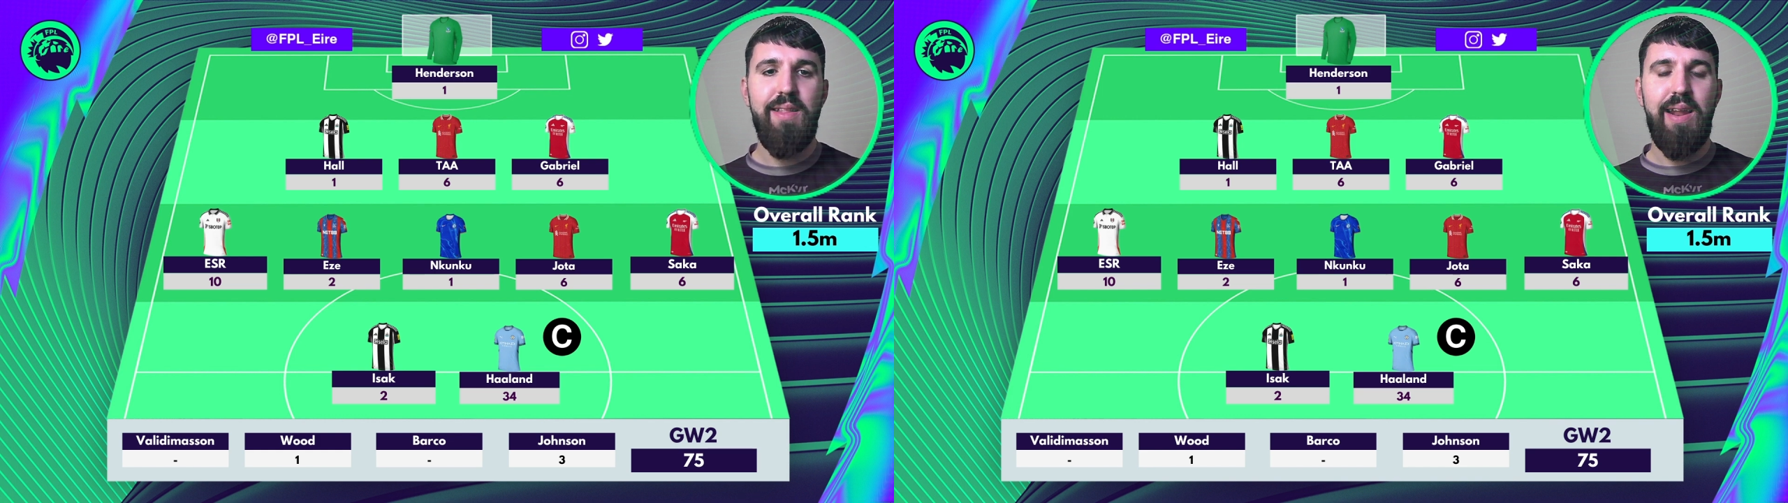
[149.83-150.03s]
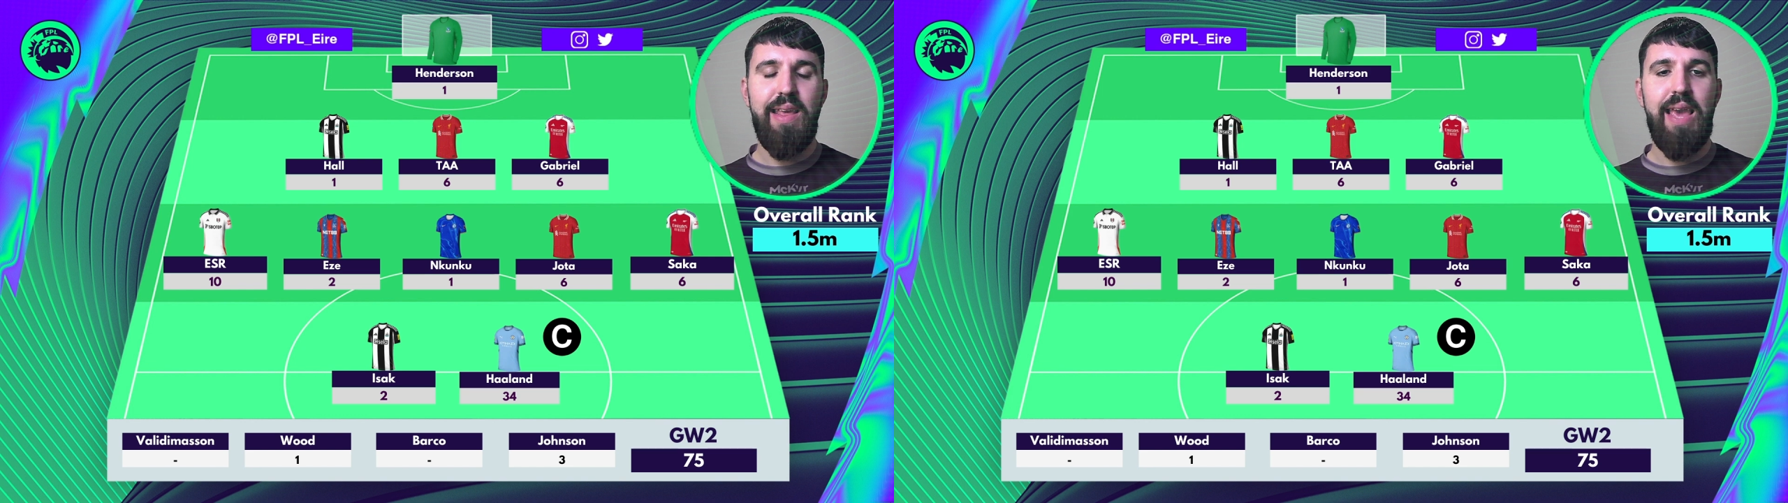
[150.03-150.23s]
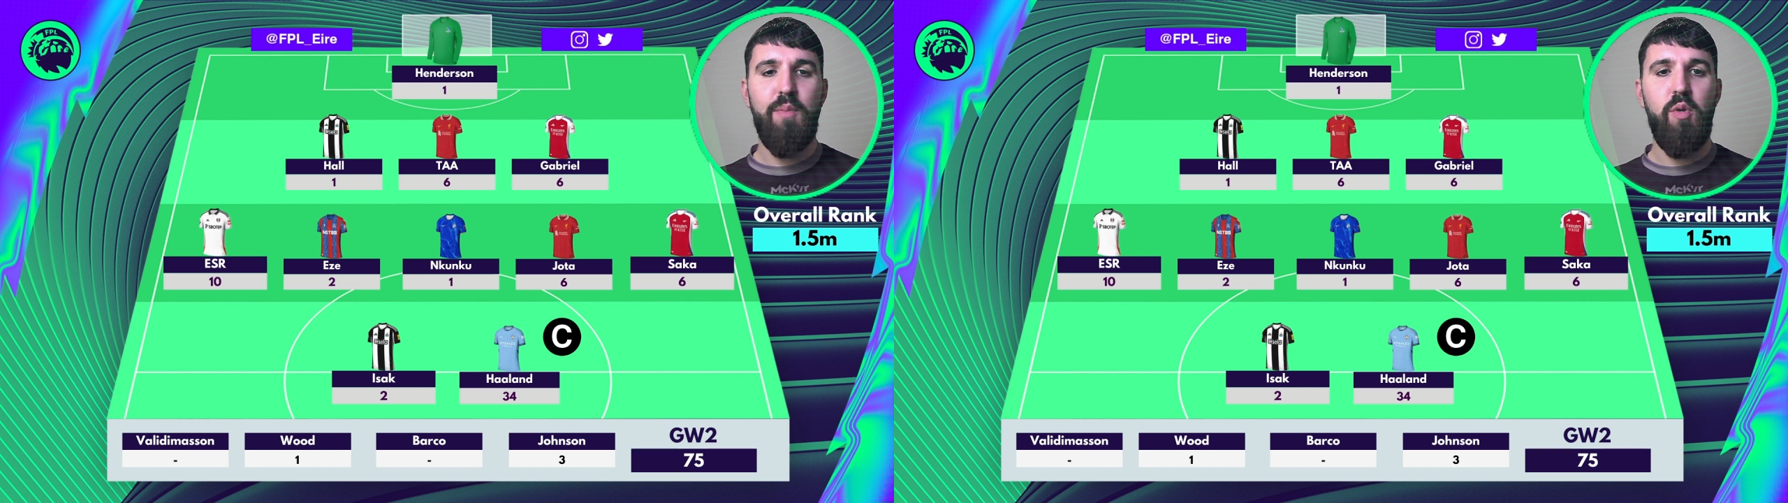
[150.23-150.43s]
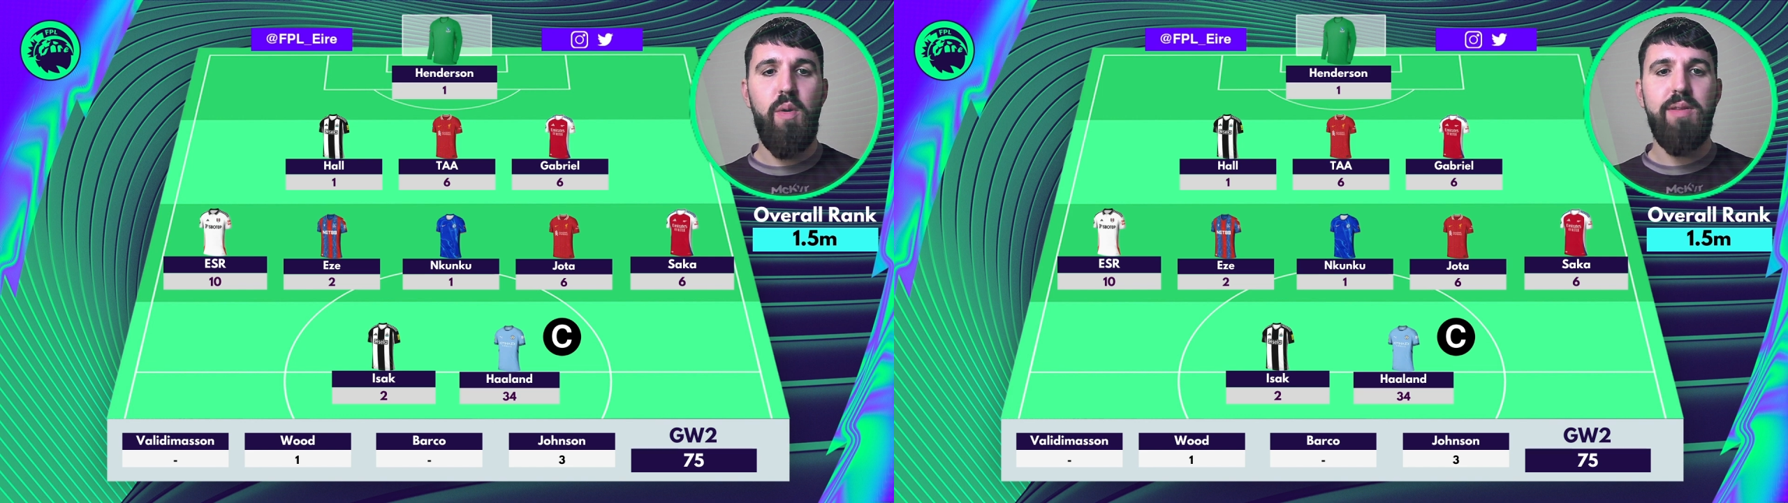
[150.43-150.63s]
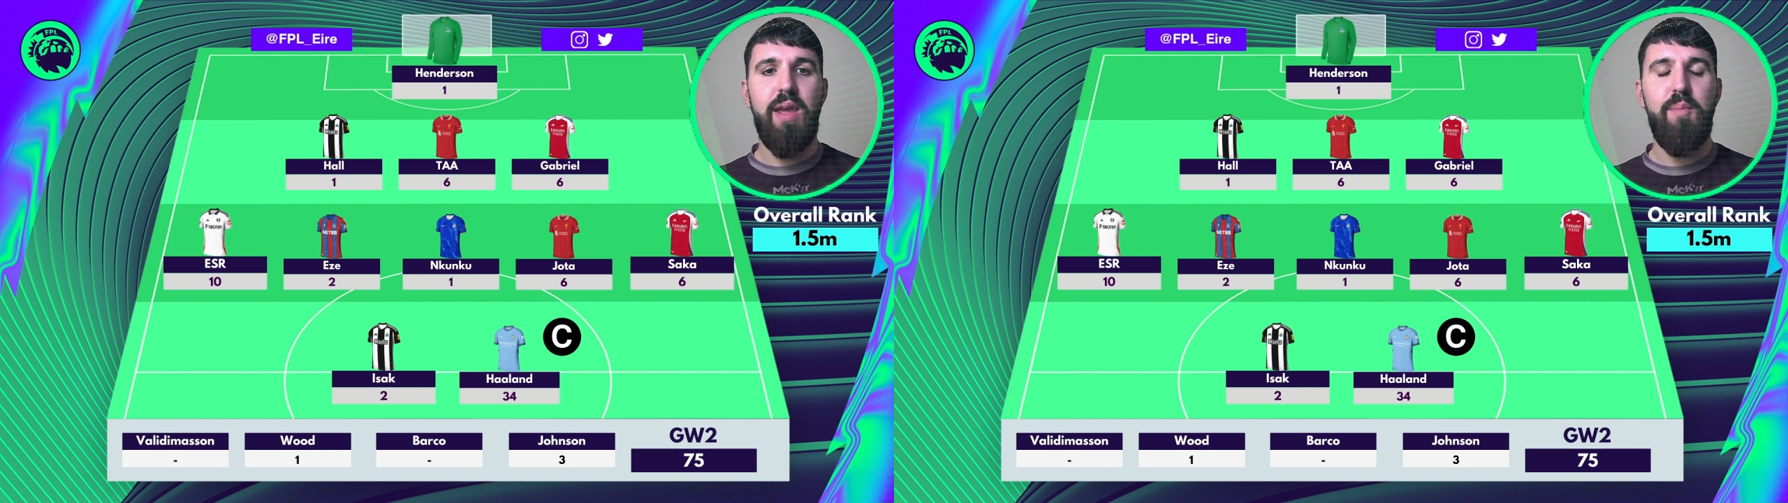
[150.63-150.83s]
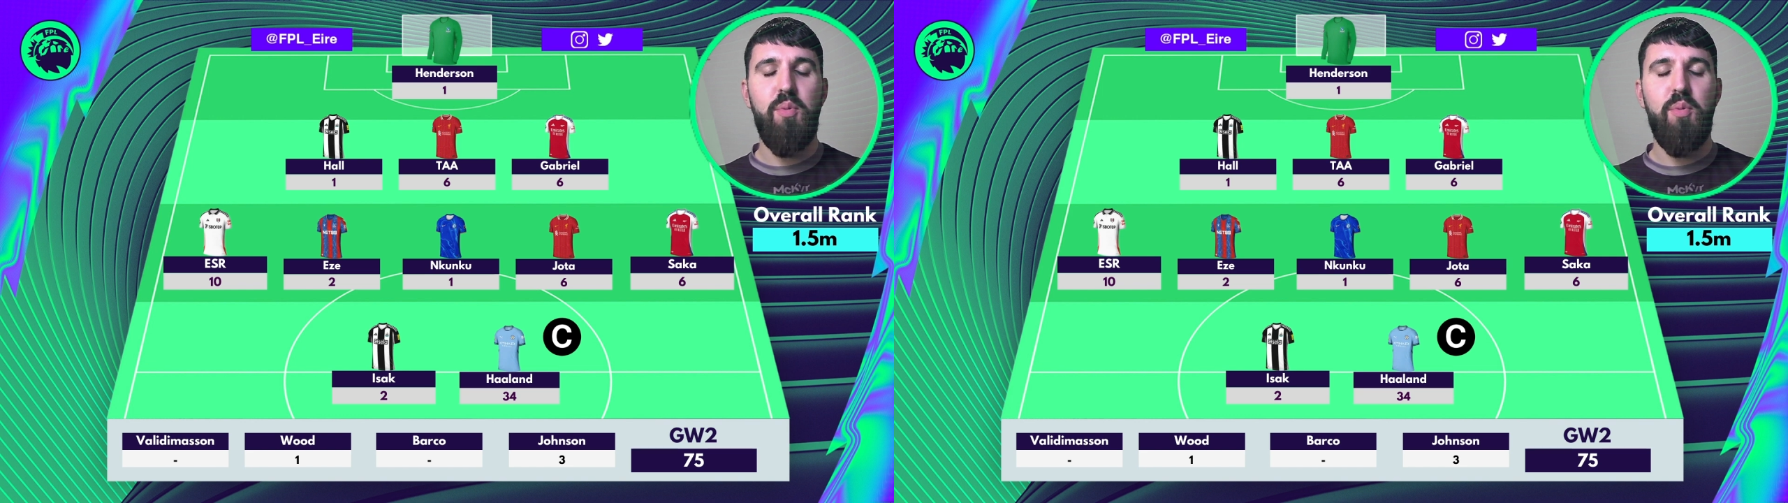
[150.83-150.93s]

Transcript: that he came away with 10